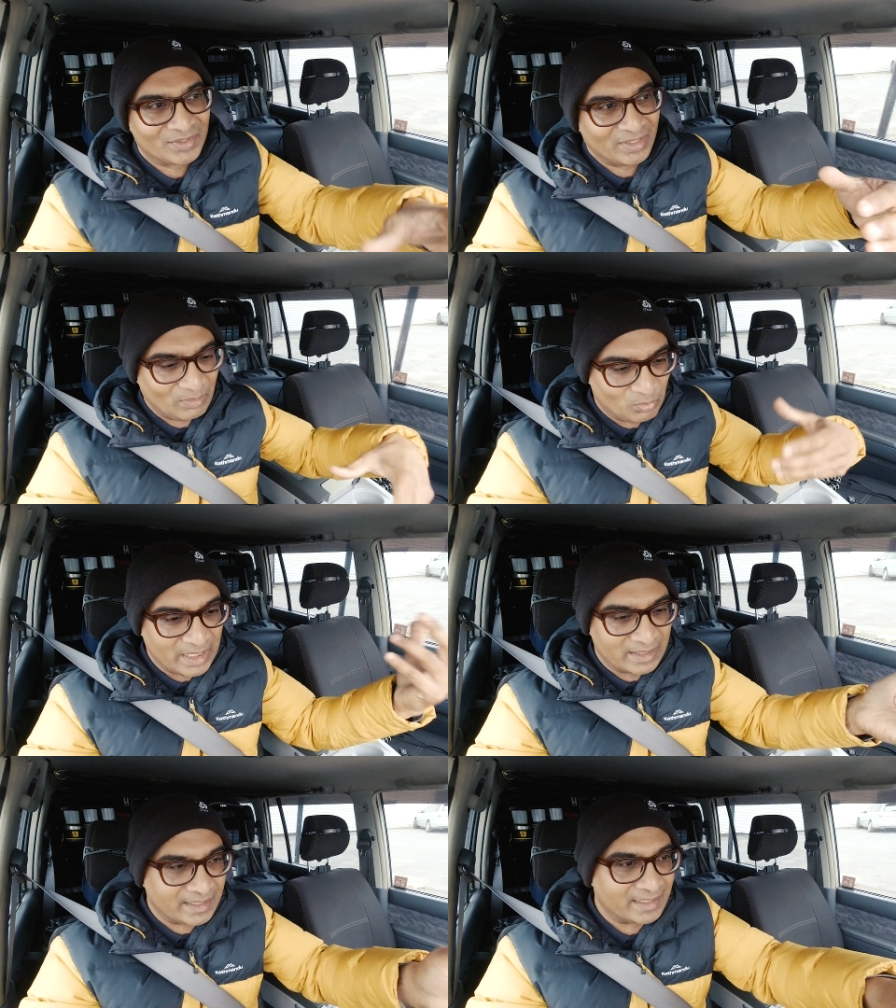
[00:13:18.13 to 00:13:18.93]
so that
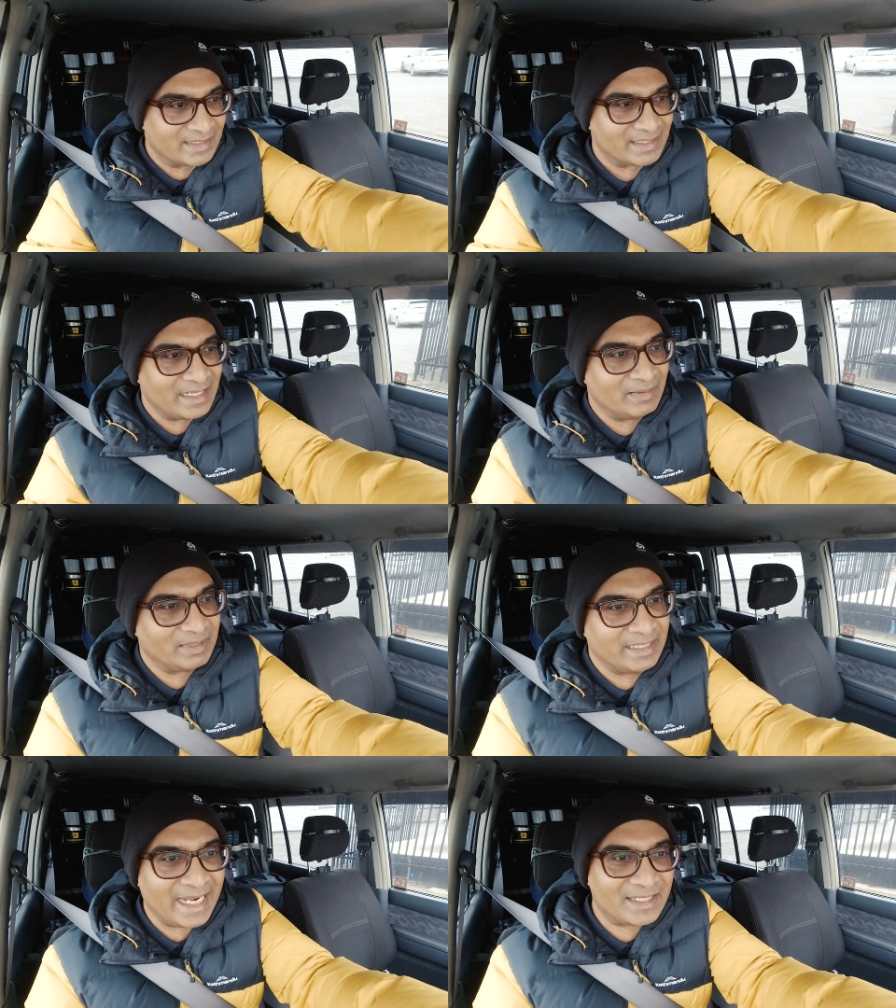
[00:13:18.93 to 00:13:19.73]
wheel turns,
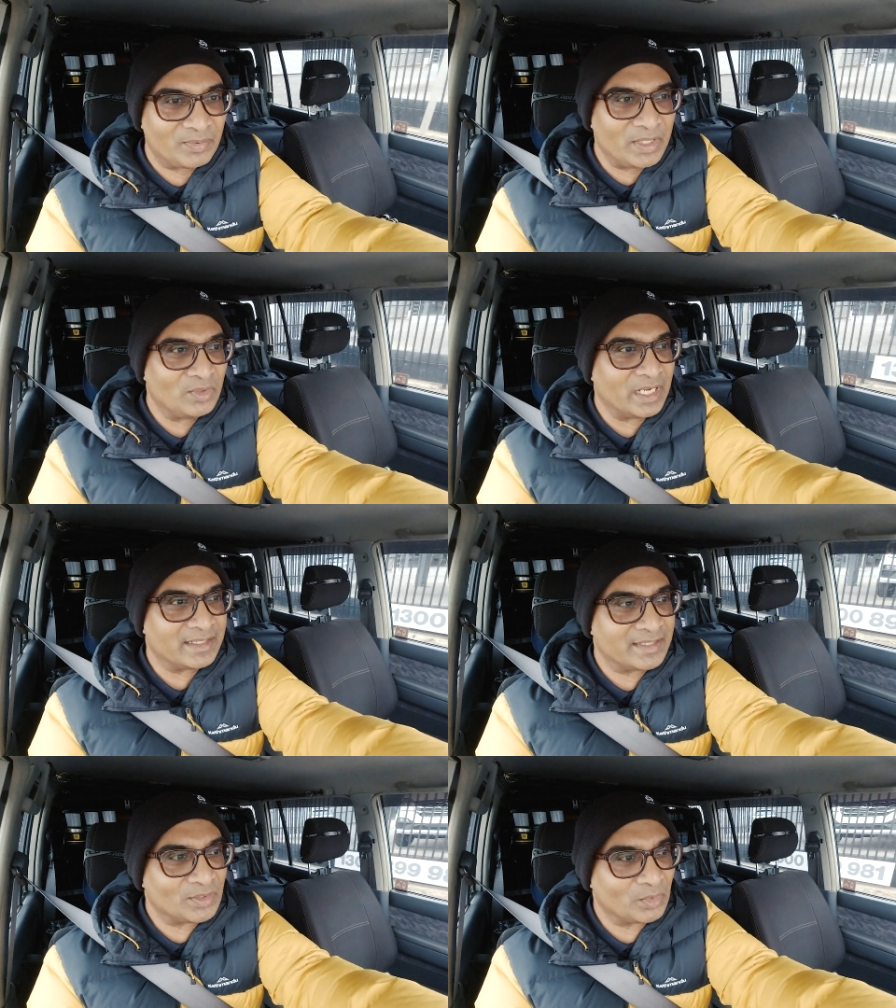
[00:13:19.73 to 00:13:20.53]
and that's when you
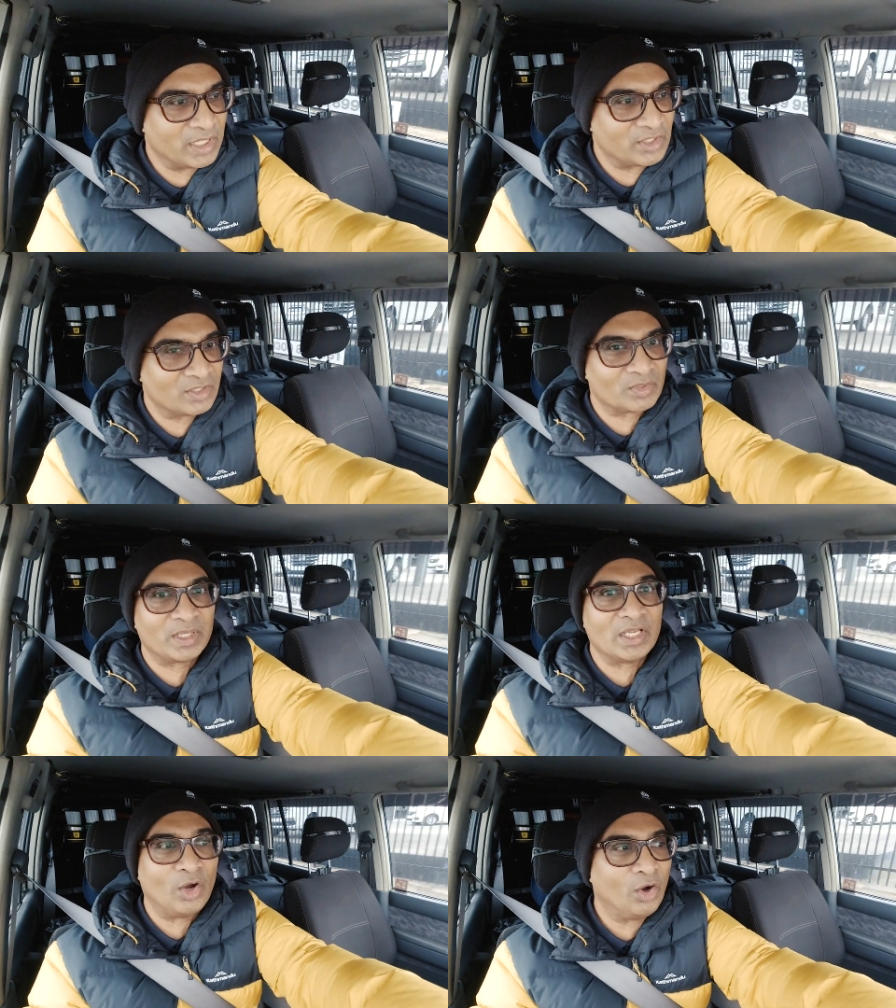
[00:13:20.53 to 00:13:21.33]
get situations
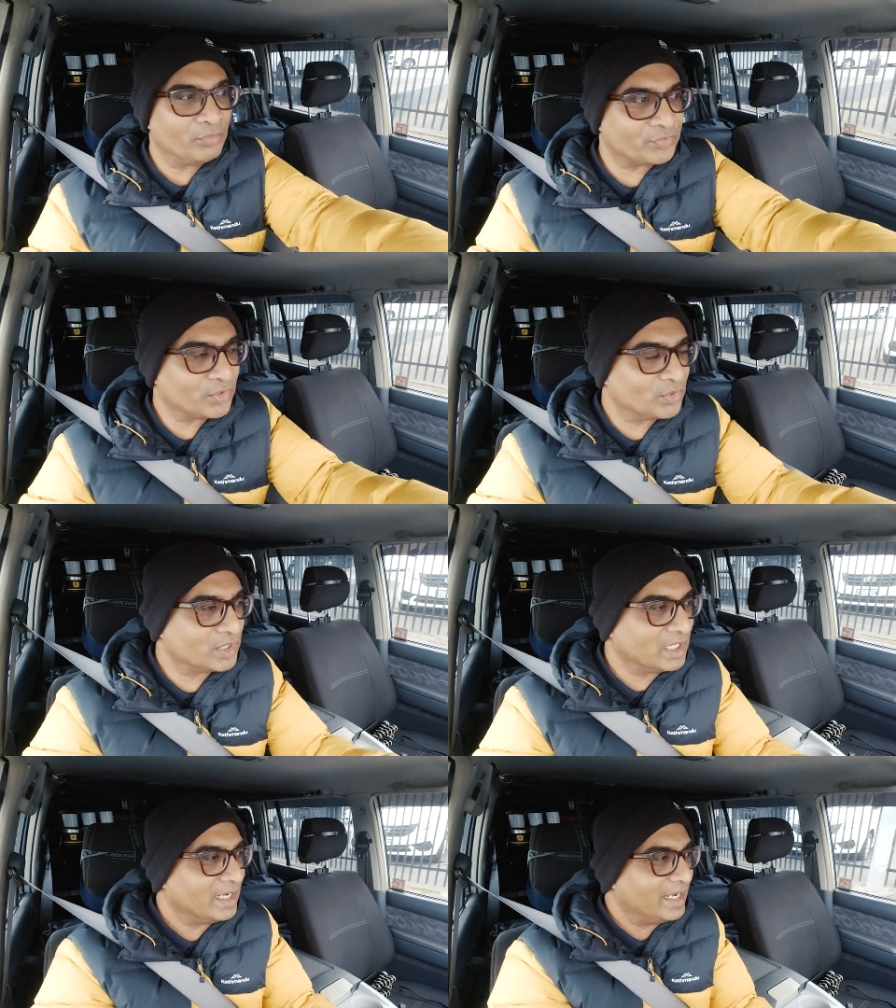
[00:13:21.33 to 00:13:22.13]
when you're
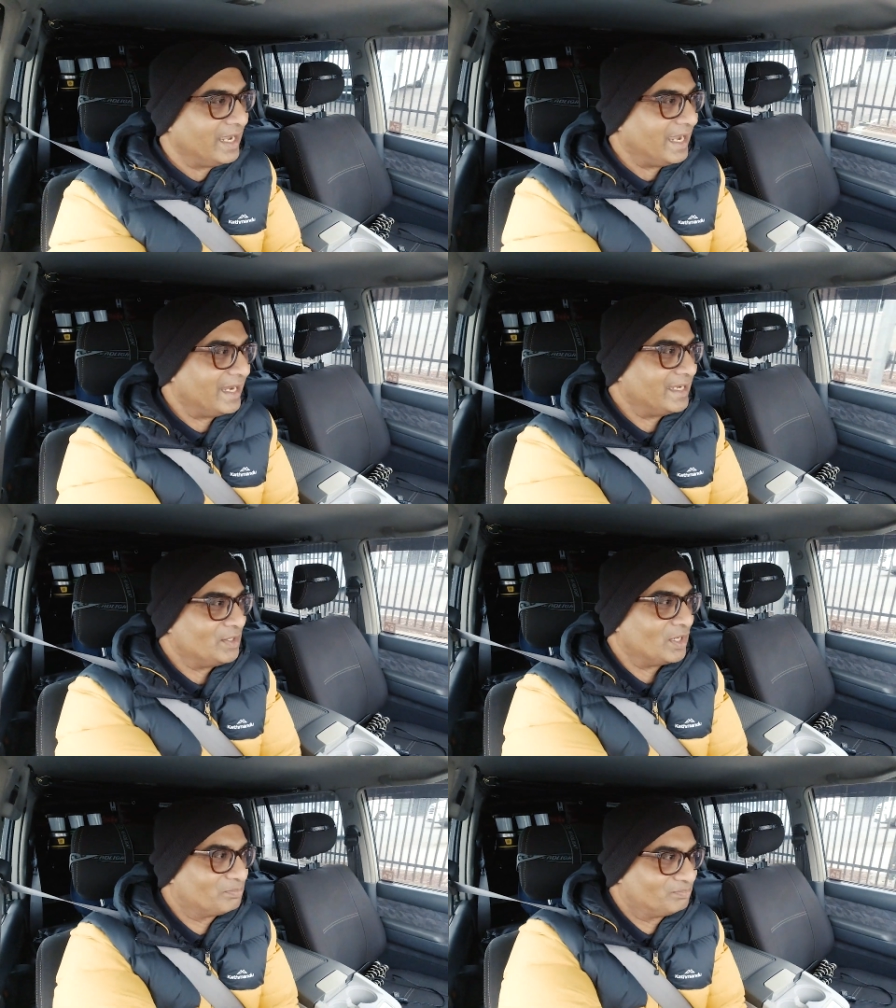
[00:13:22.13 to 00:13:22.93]
off-road and
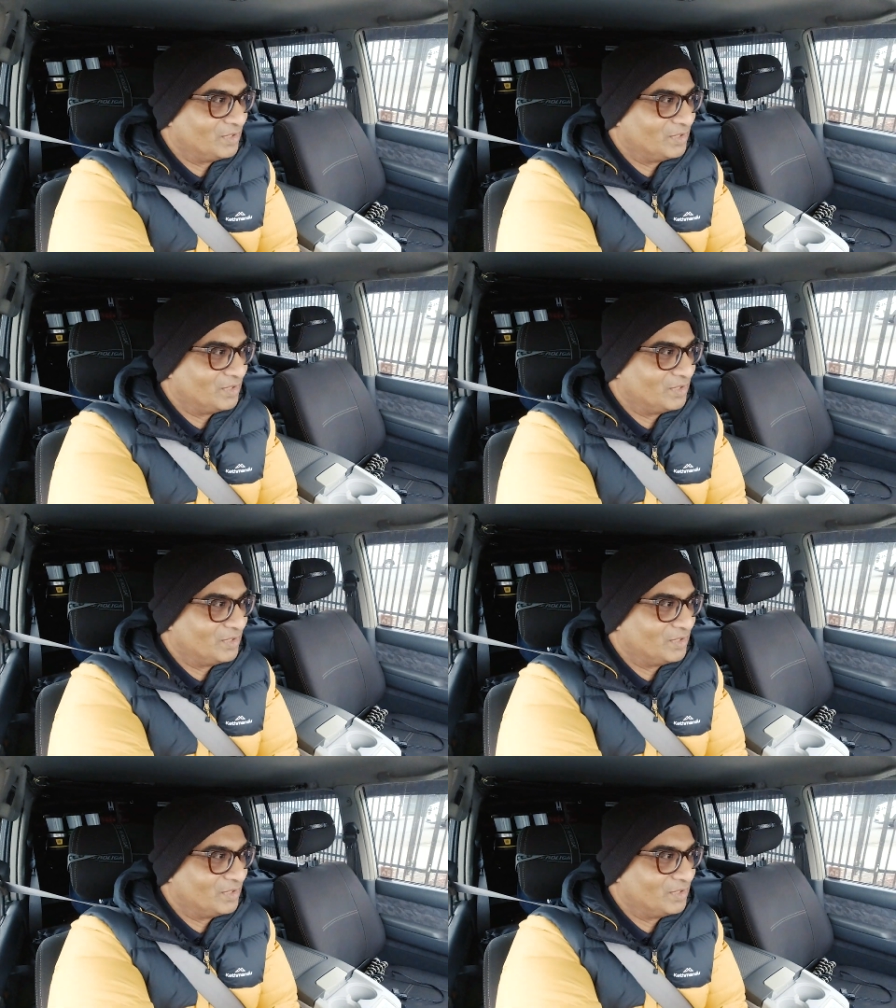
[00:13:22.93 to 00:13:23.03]
you're